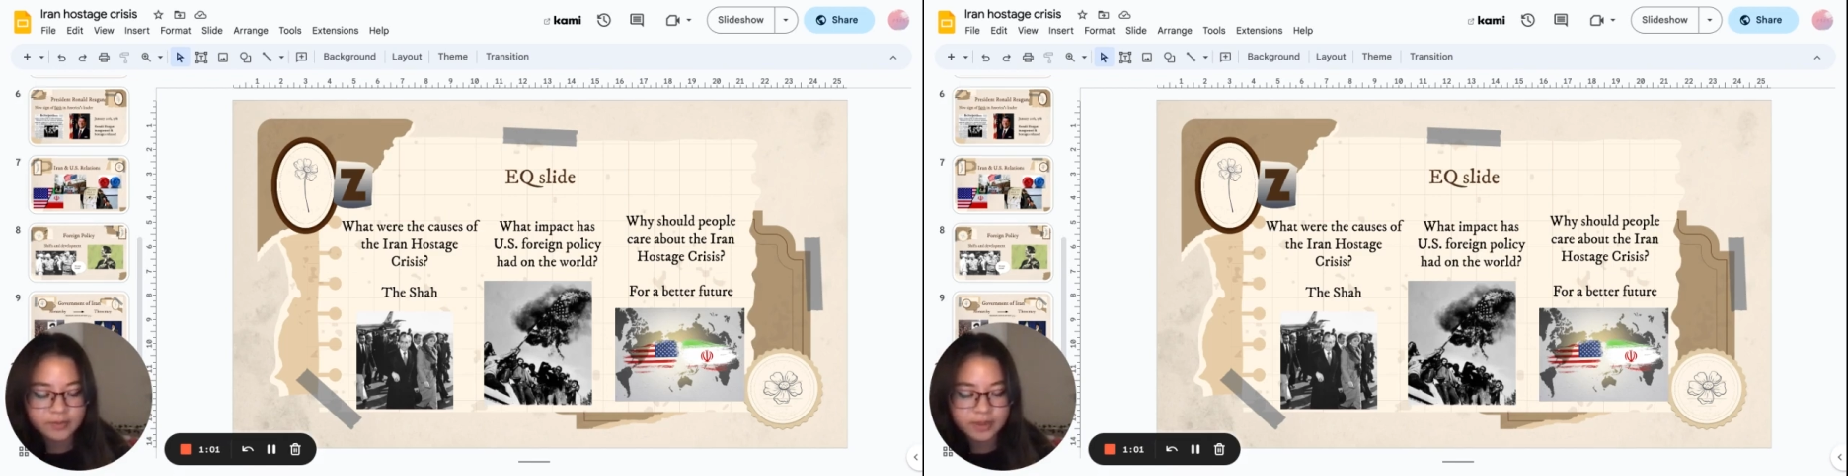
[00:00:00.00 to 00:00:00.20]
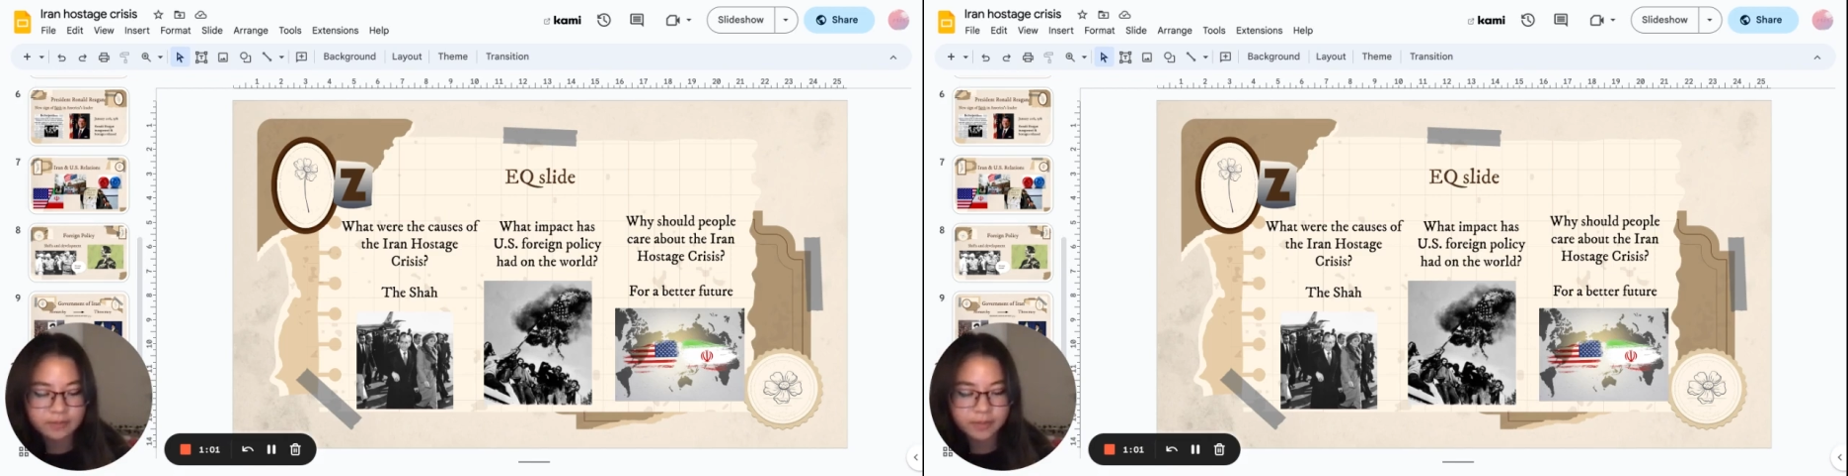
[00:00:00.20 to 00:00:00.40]

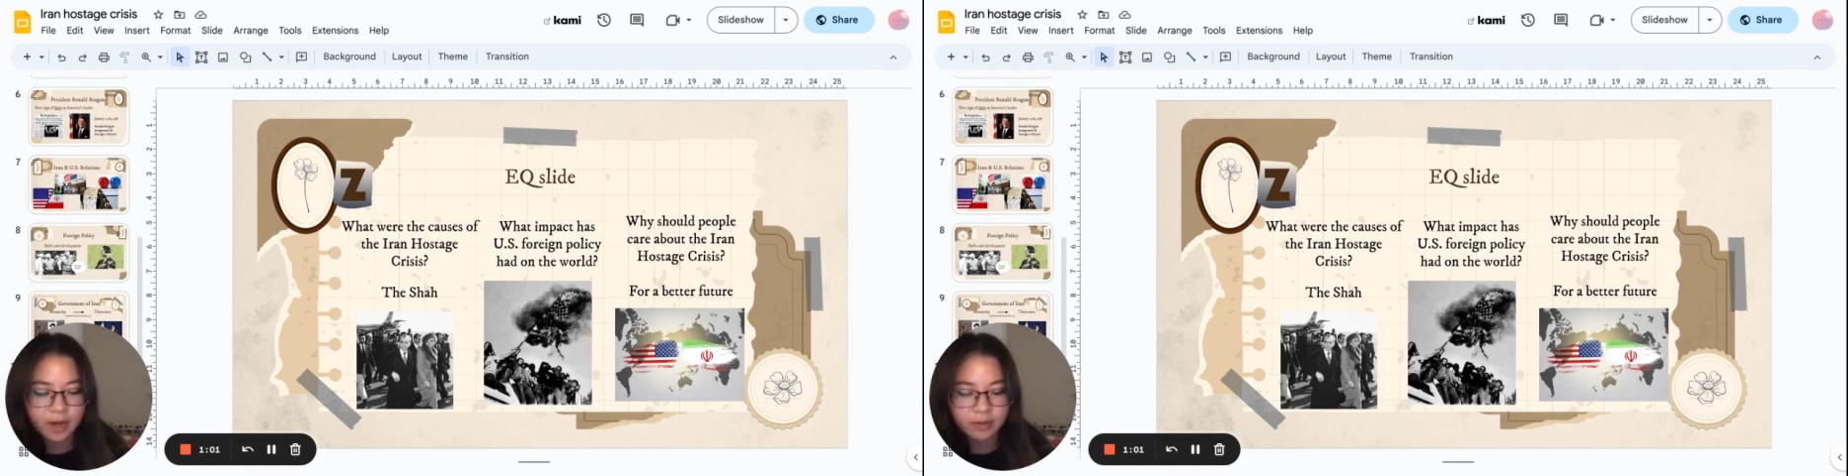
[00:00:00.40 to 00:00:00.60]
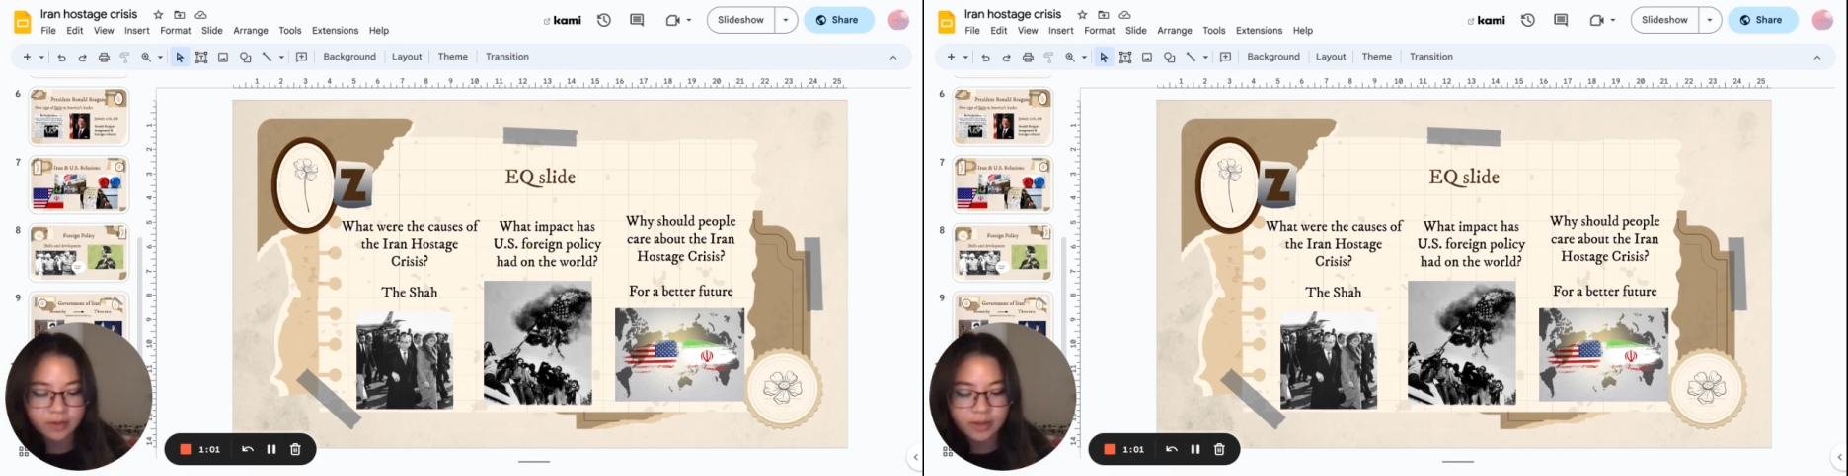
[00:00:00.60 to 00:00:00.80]
obtain
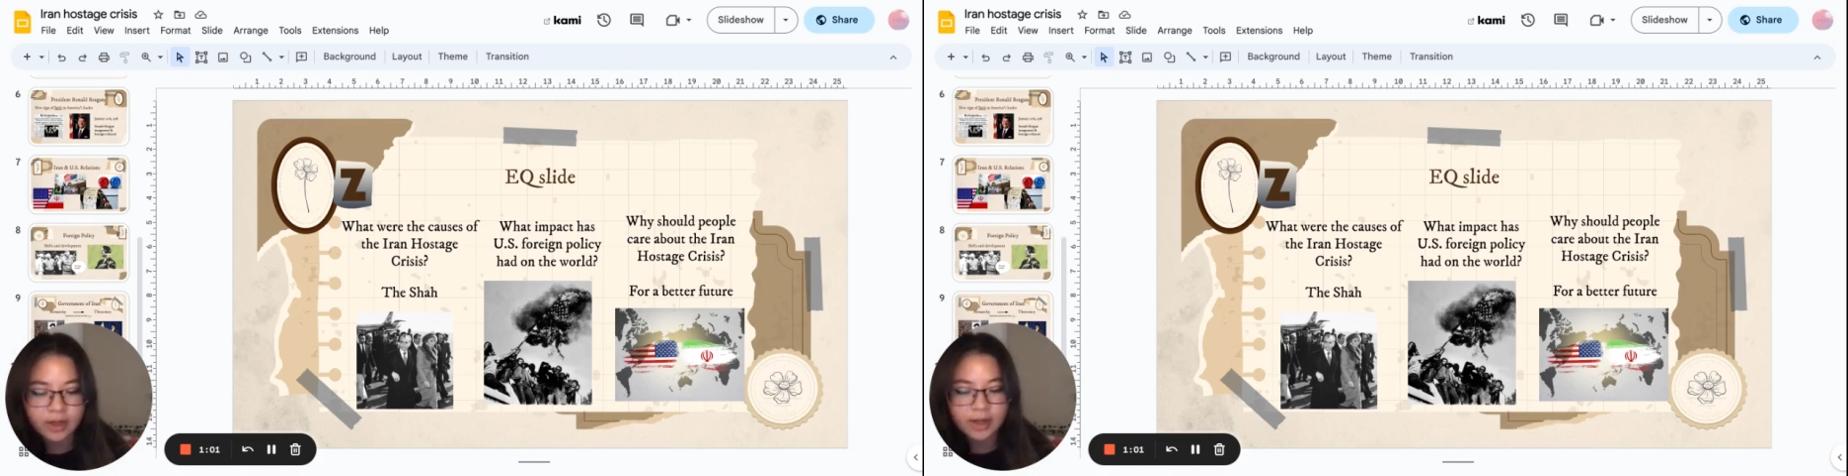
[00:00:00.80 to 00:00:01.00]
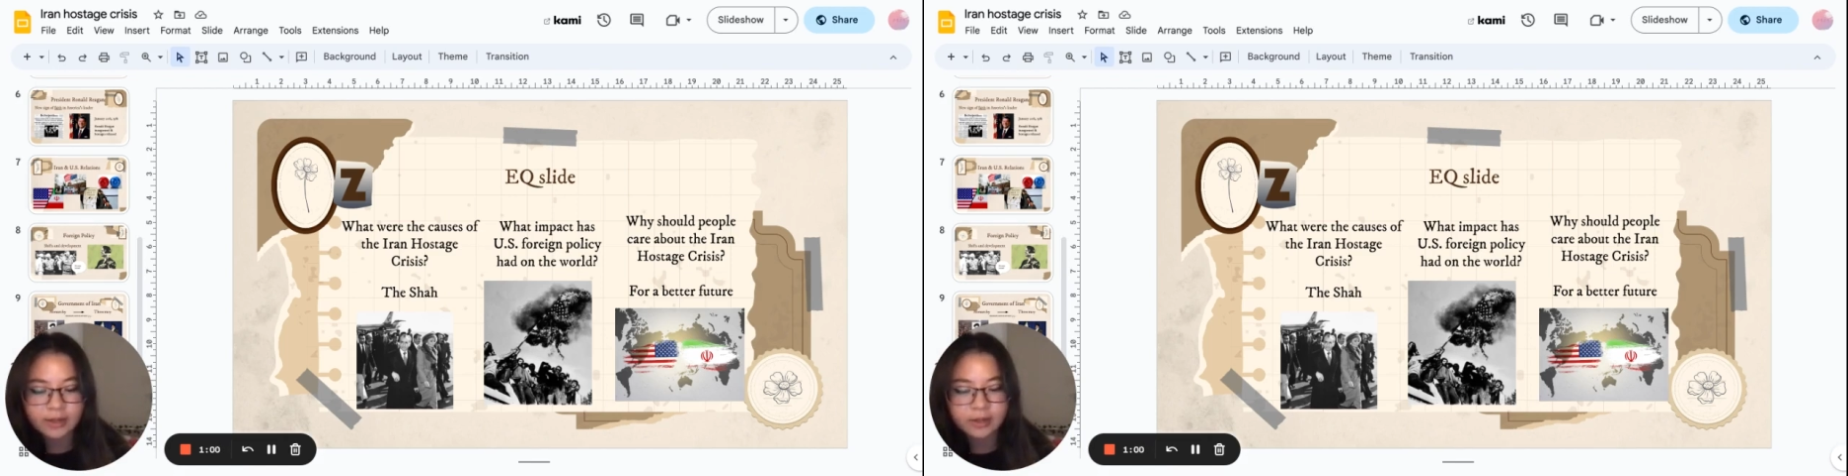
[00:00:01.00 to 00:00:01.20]
power
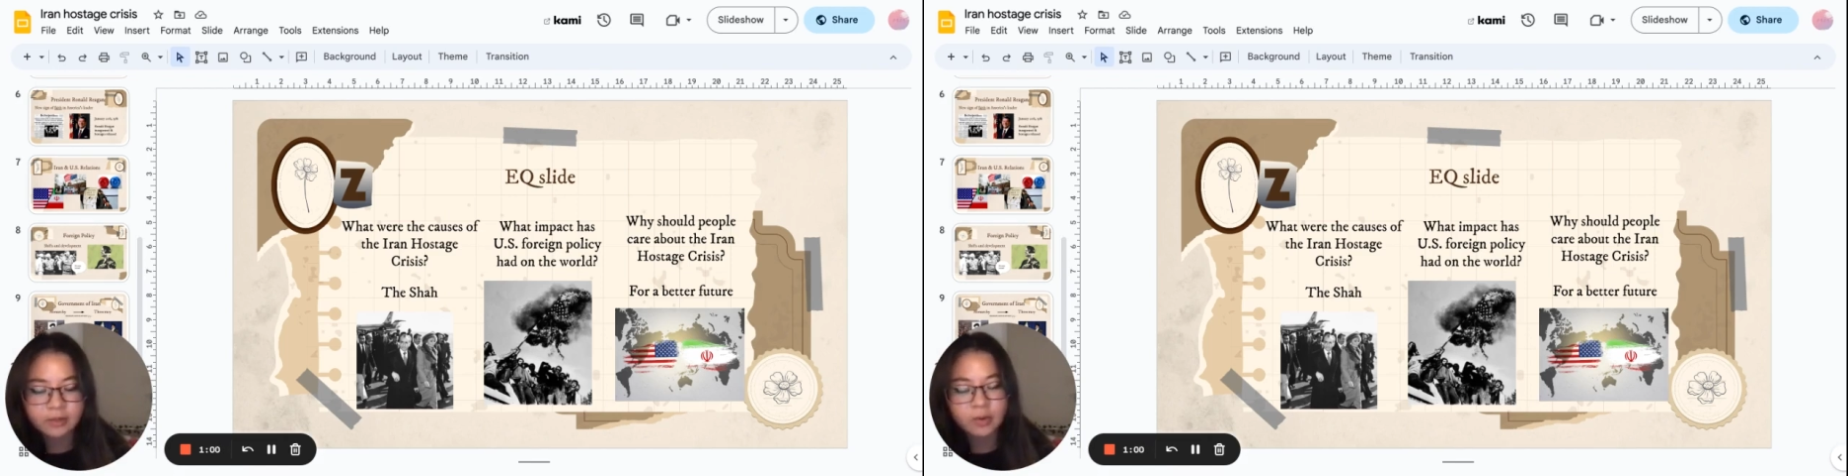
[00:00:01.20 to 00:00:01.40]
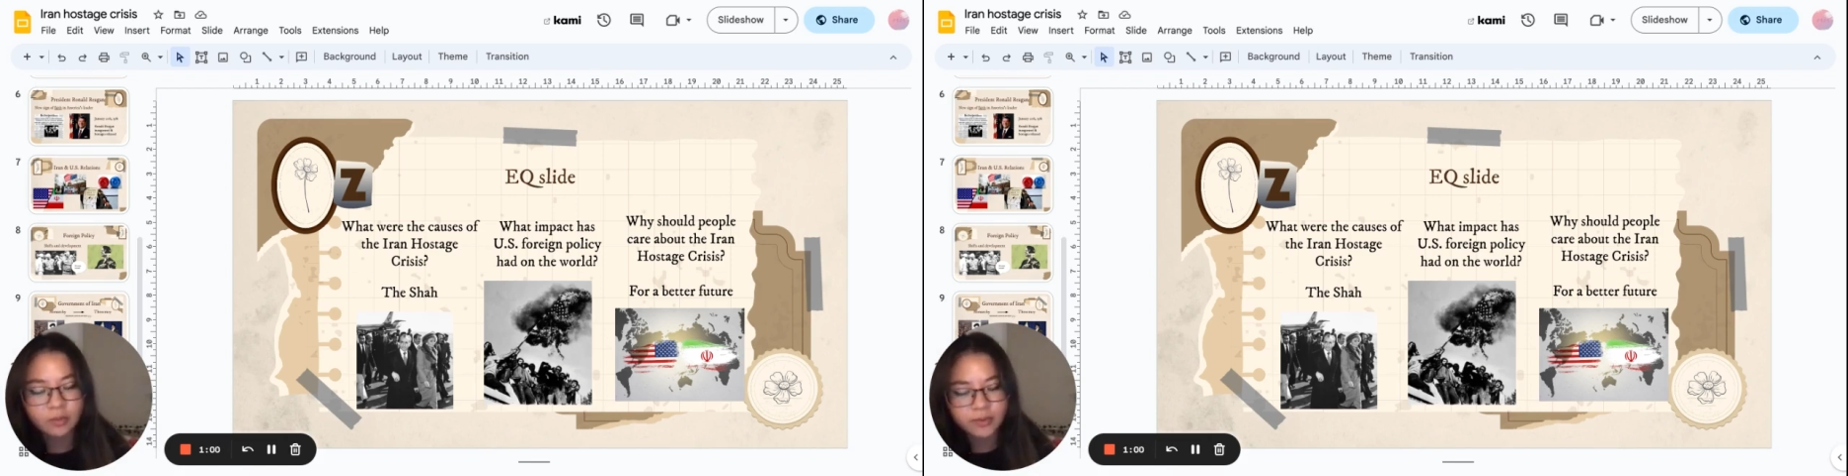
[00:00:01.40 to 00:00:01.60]
and
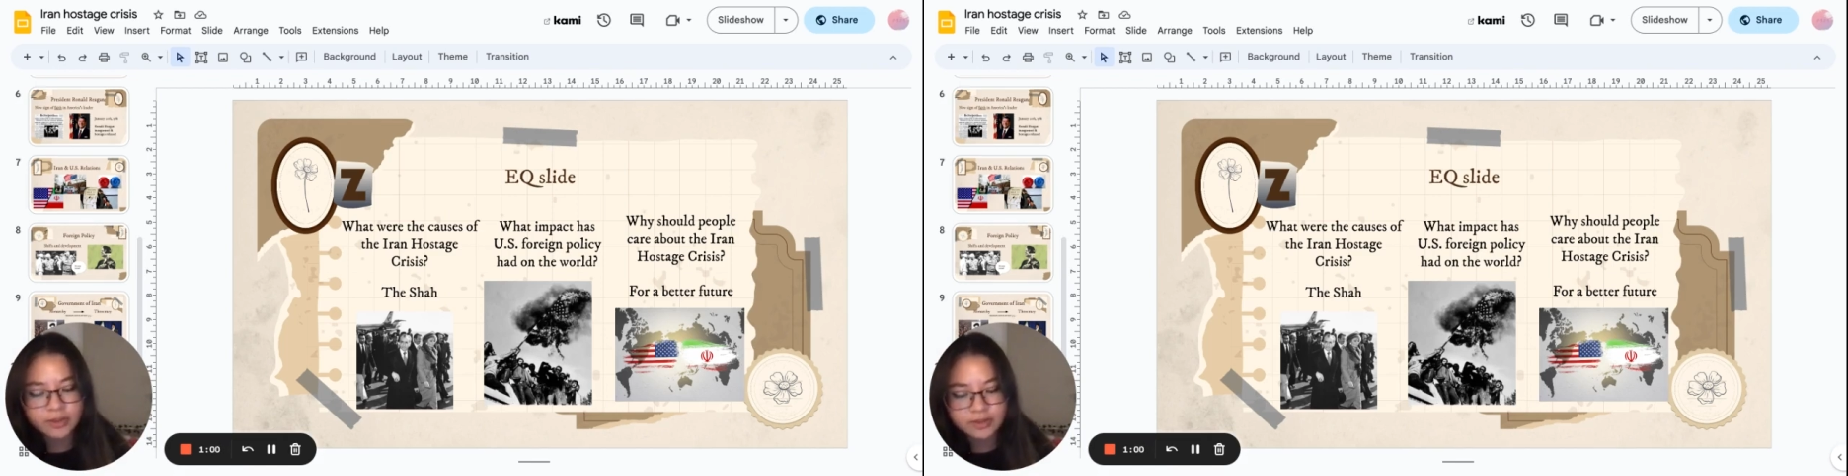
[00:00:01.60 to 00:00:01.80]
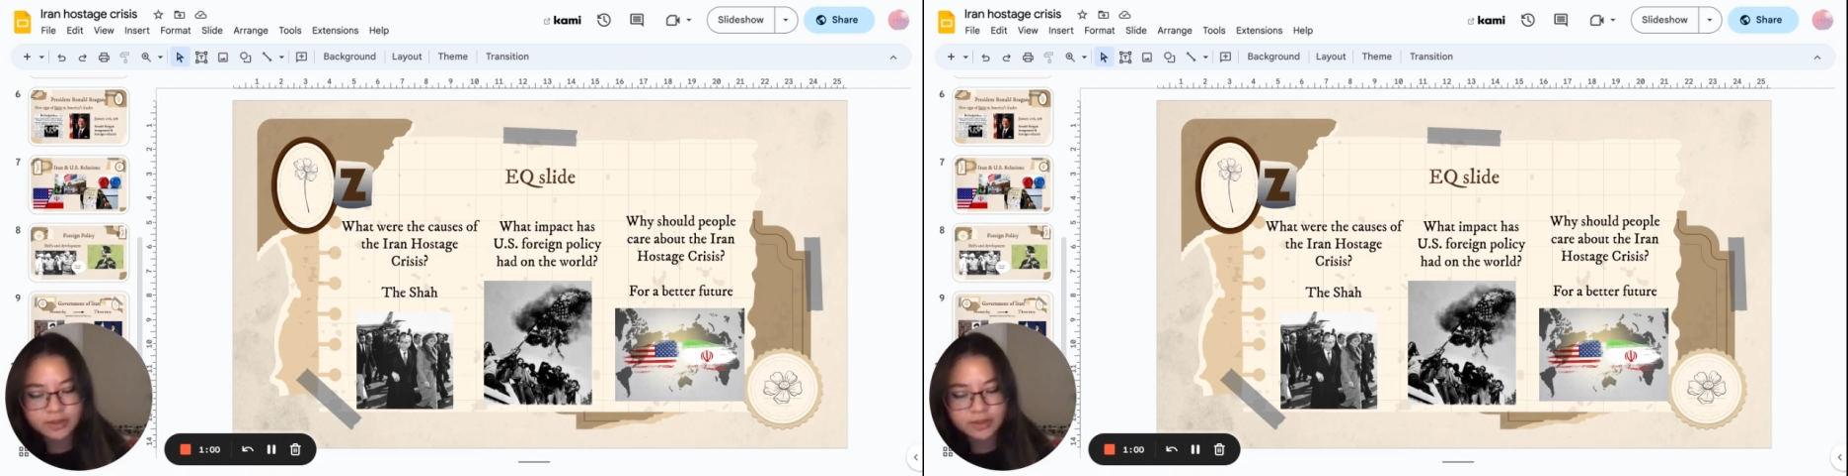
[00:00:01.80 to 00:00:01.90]
they won't